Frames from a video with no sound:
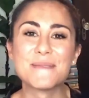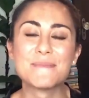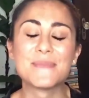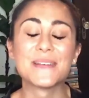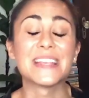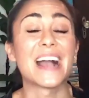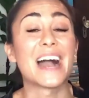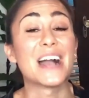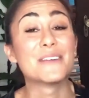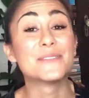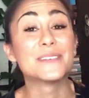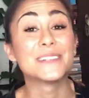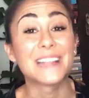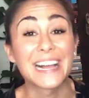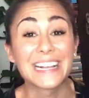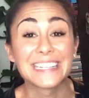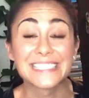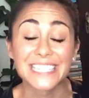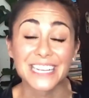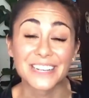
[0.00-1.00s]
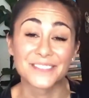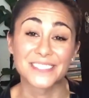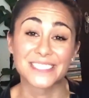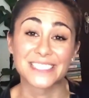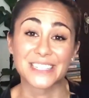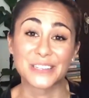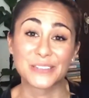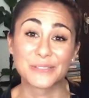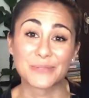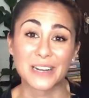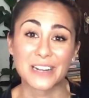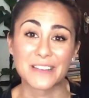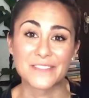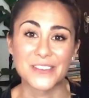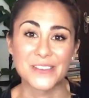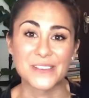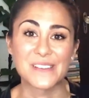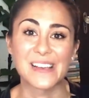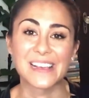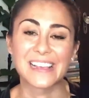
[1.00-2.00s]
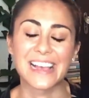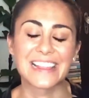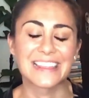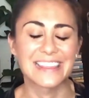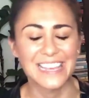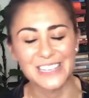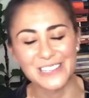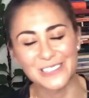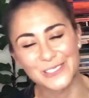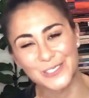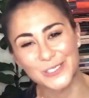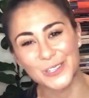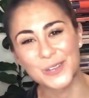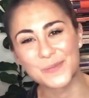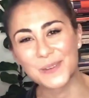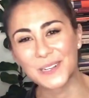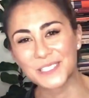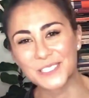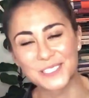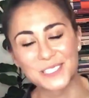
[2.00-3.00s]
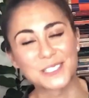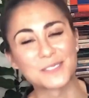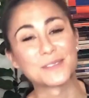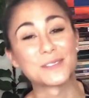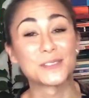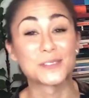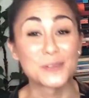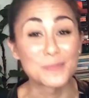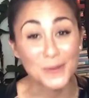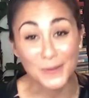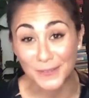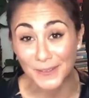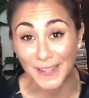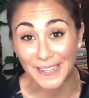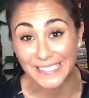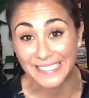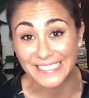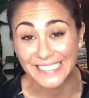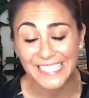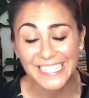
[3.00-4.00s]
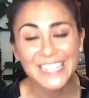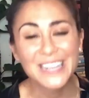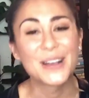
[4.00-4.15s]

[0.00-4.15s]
But yeah, I will answer every single one of you. Again, thank you so much. This was super fun.